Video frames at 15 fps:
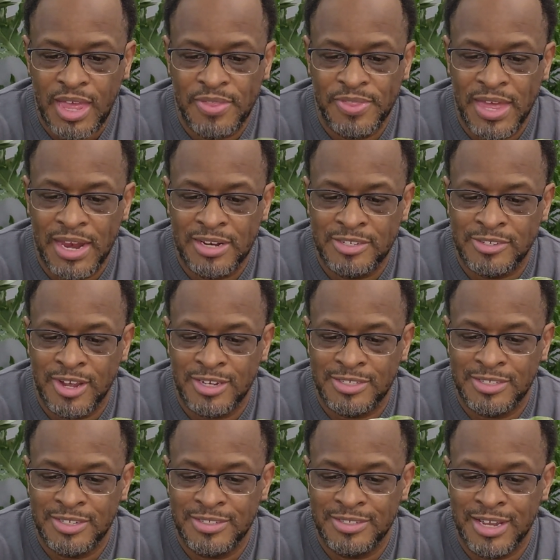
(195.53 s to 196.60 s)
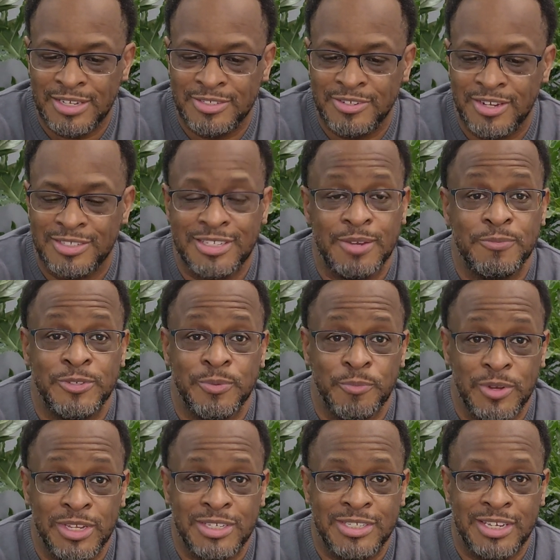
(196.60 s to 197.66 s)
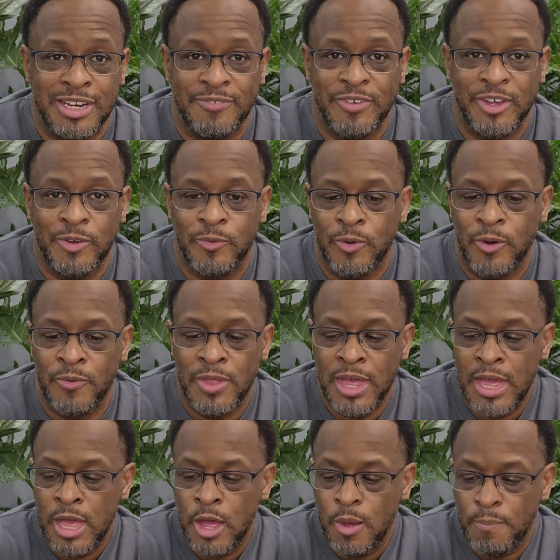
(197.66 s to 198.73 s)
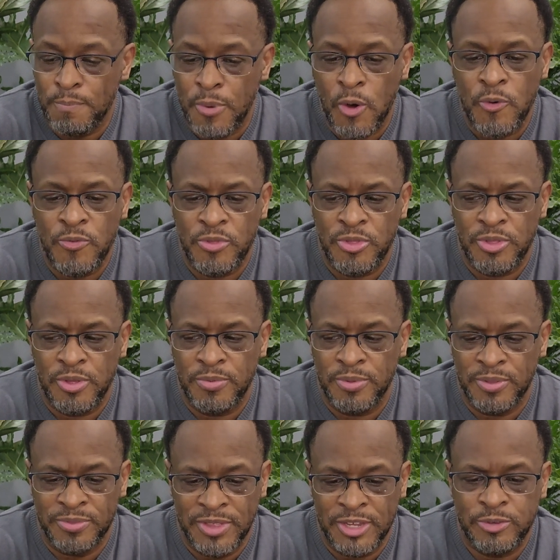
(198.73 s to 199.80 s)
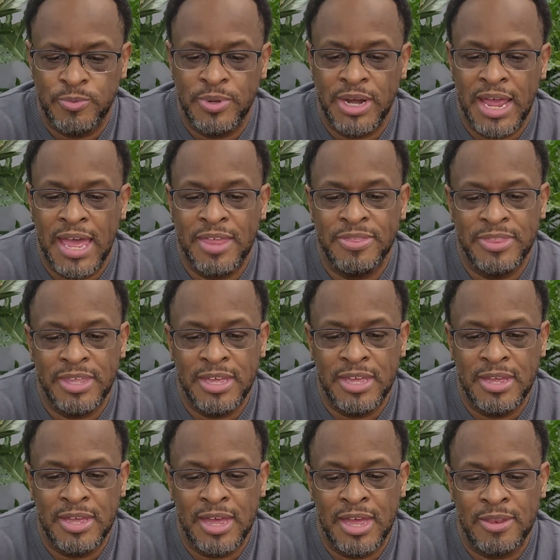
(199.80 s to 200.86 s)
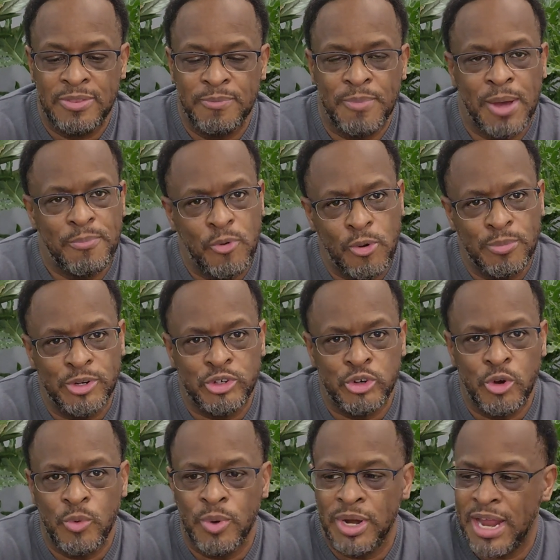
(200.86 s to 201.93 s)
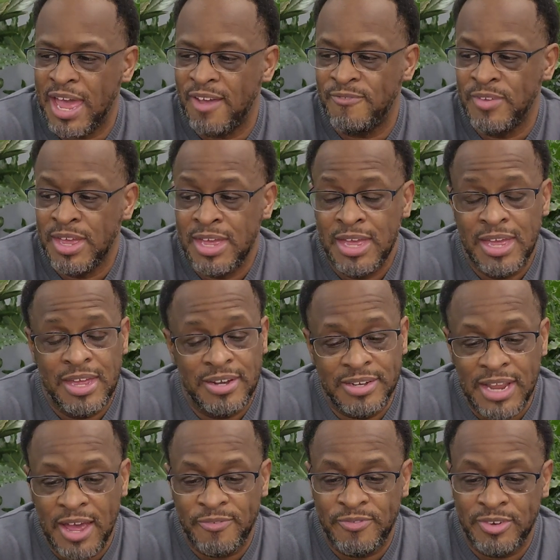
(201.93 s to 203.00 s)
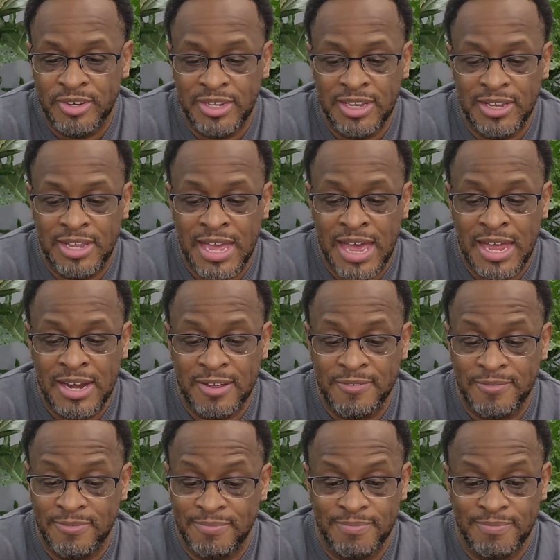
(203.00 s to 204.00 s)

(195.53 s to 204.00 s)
that starts seeing some really significant growth. Both this one and my more mature one have definitely kind of